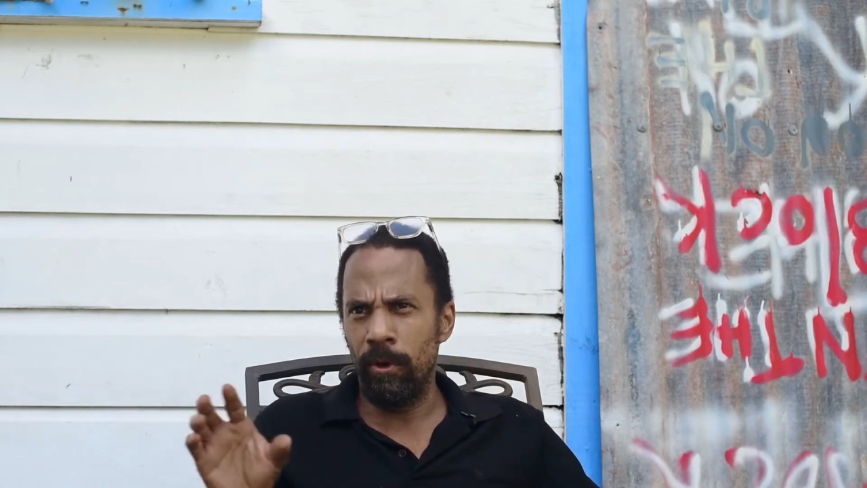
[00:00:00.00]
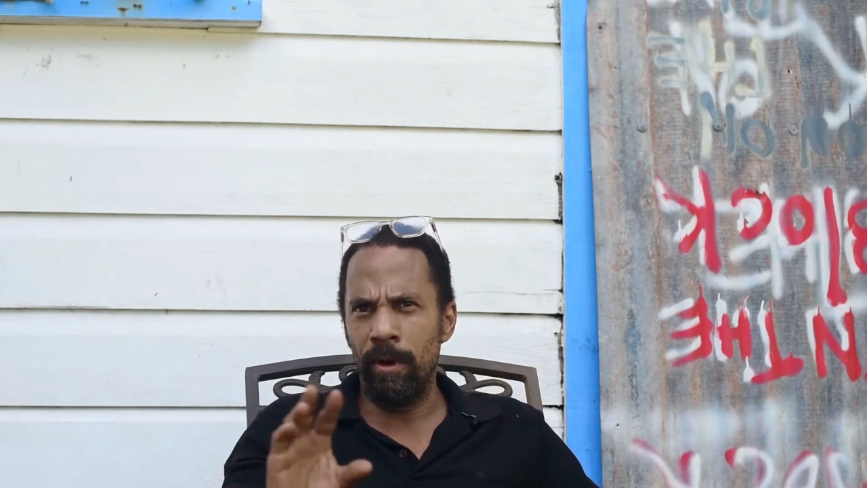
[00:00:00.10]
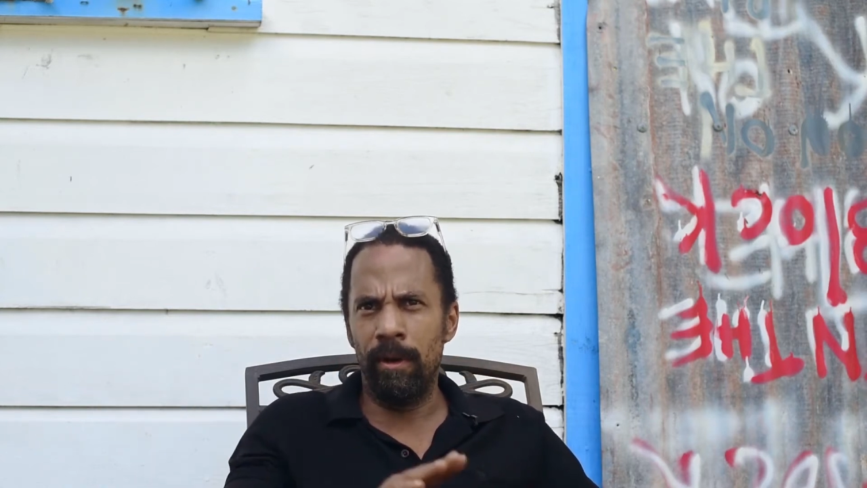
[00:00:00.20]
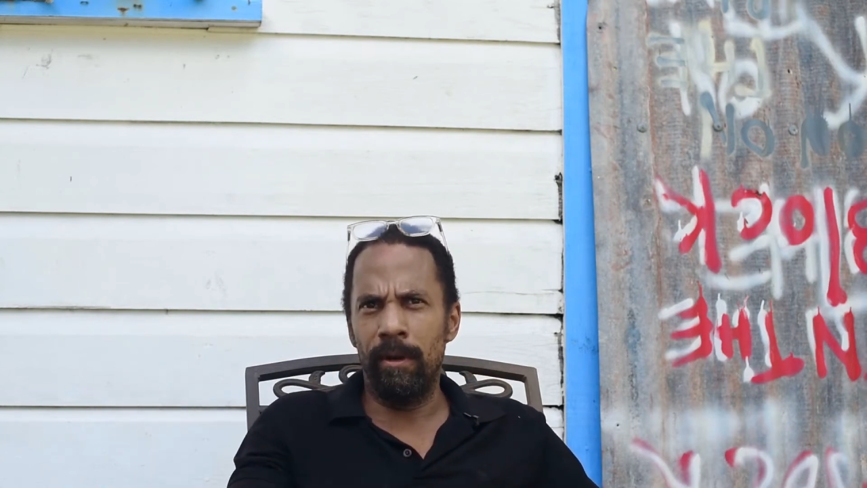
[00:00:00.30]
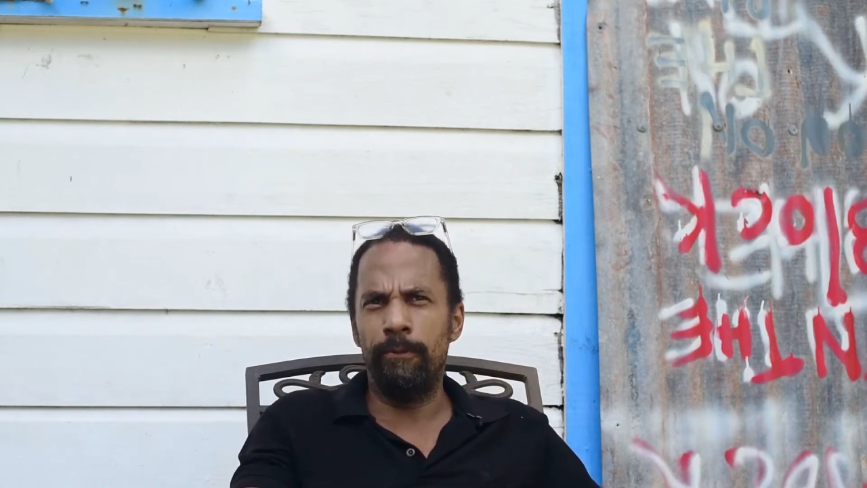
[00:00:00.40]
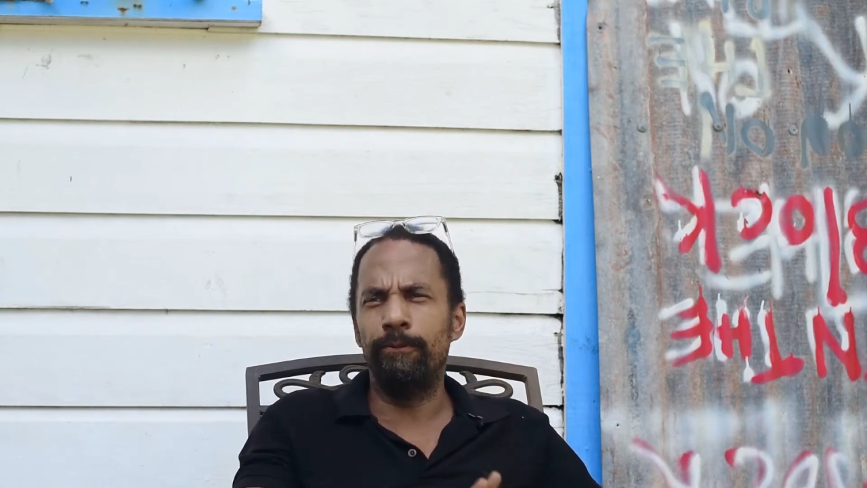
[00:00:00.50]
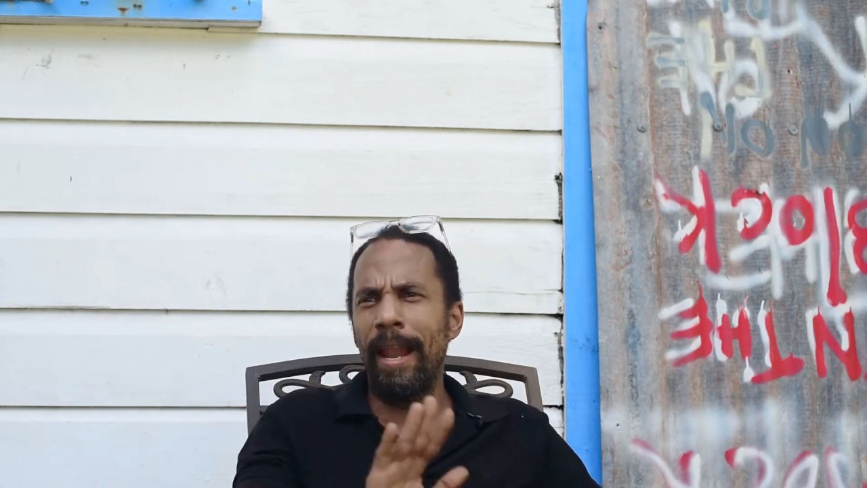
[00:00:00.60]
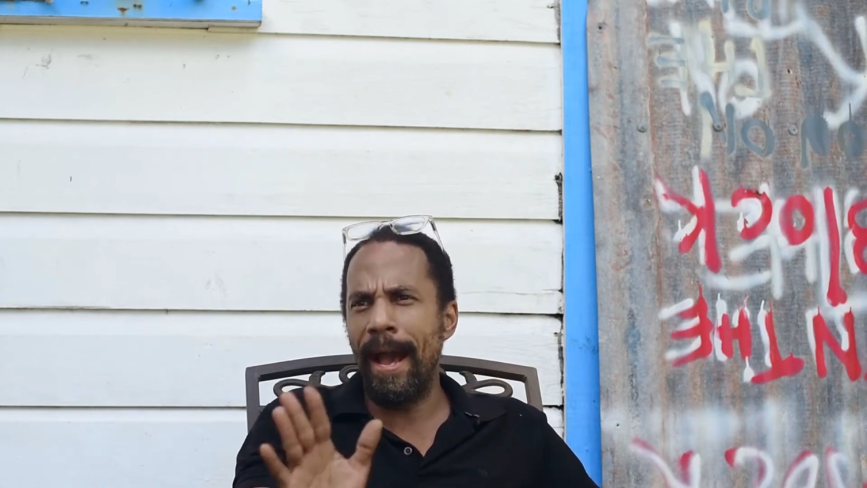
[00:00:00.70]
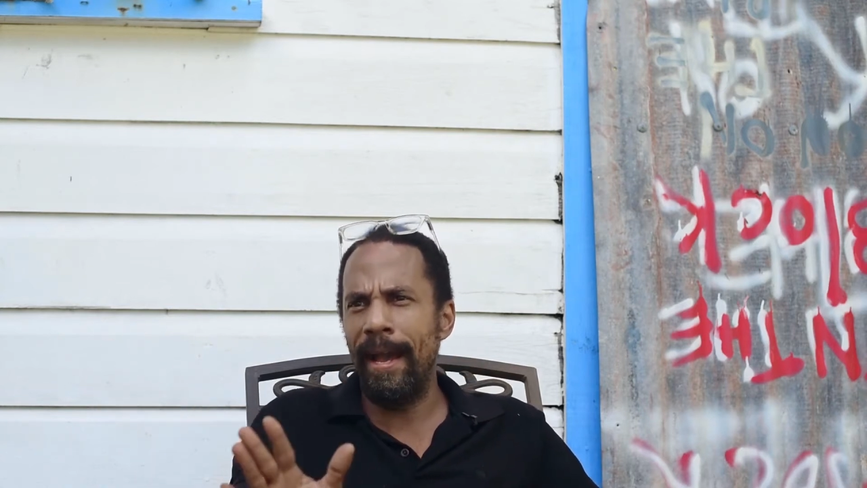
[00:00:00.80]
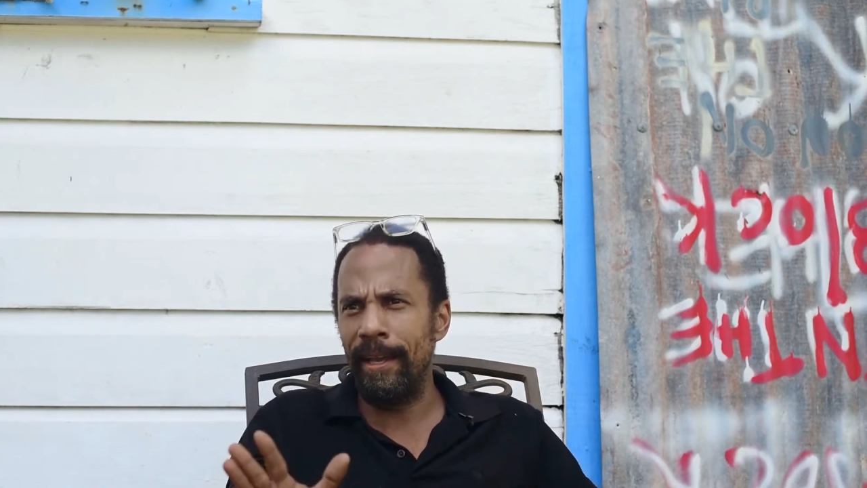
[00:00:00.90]
or a
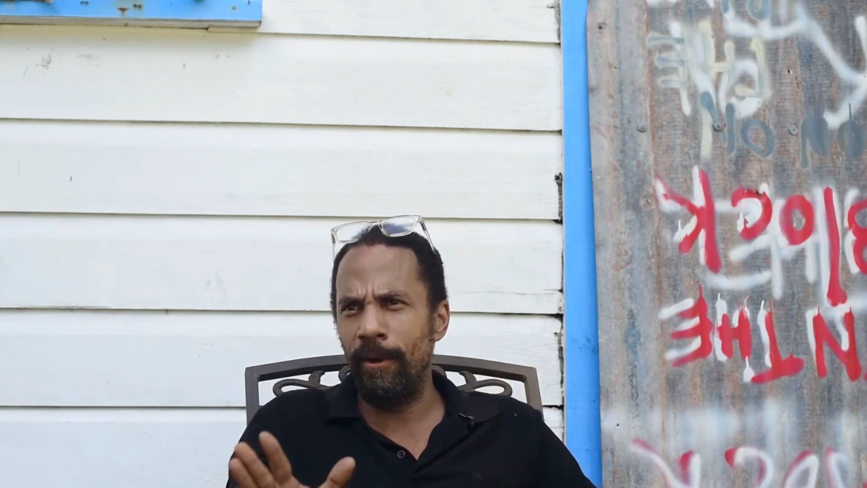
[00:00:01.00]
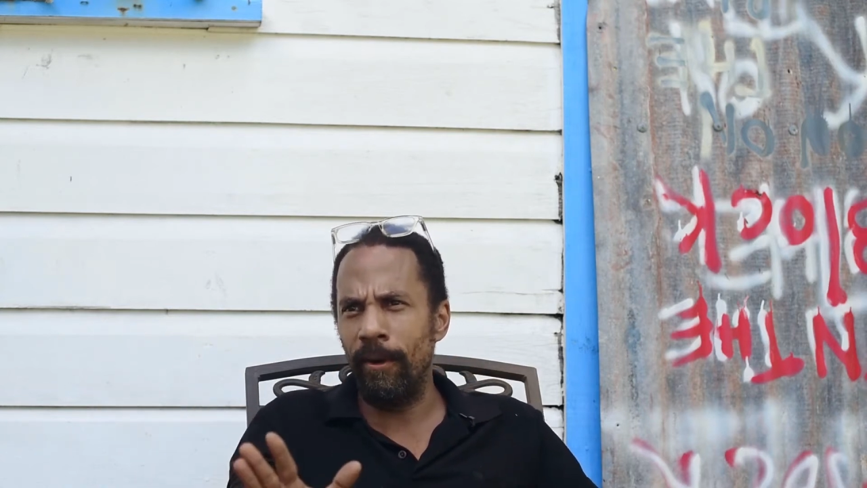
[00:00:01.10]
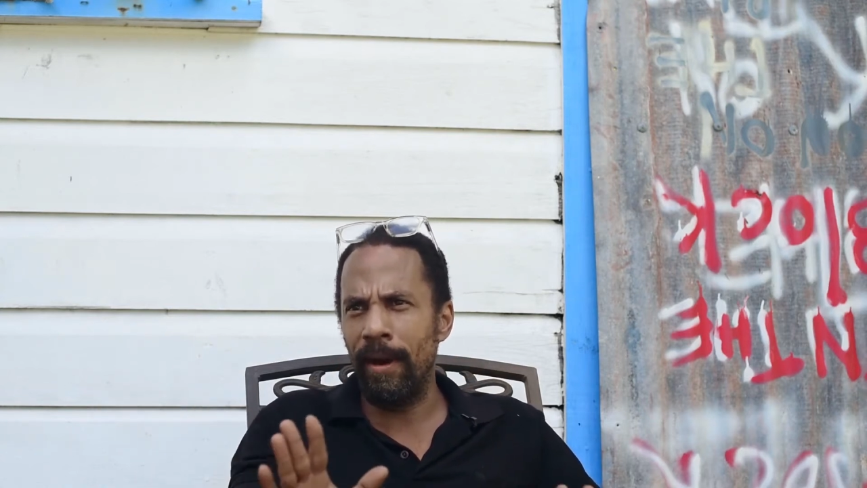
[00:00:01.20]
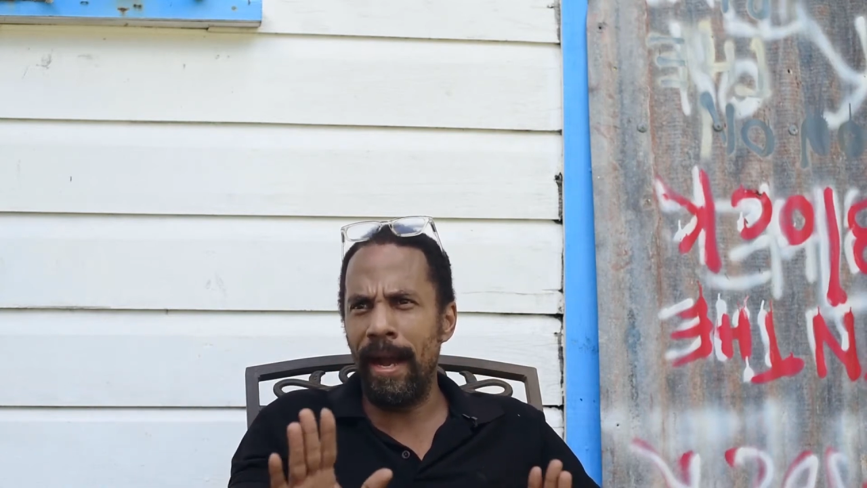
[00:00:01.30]
flag or